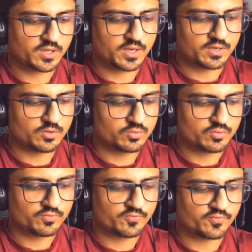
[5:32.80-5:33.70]
can you
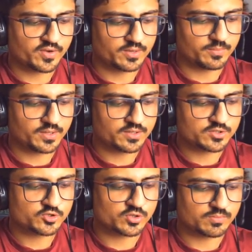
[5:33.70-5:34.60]
find me
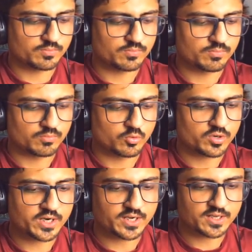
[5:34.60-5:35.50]
some
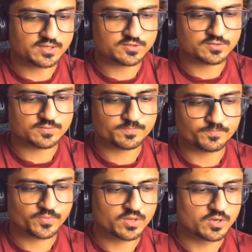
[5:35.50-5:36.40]
more ideas
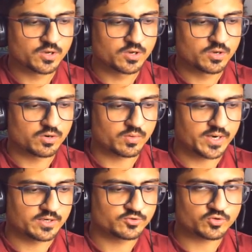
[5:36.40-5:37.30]

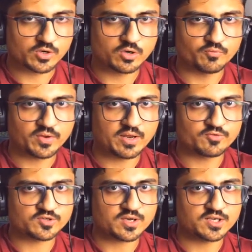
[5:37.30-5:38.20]
Right, so now we
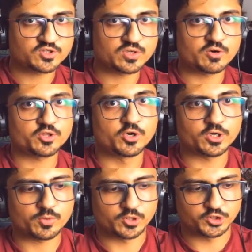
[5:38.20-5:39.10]
have just asked our
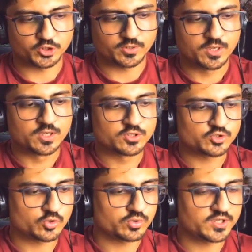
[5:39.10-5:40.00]
third question.
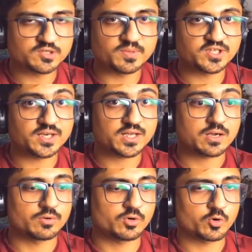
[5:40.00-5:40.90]
So this is basically a
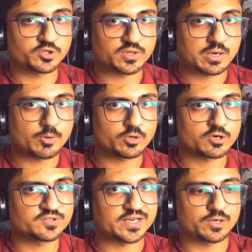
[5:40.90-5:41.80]
counter question about
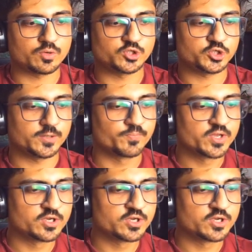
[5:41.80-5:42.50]
our second question.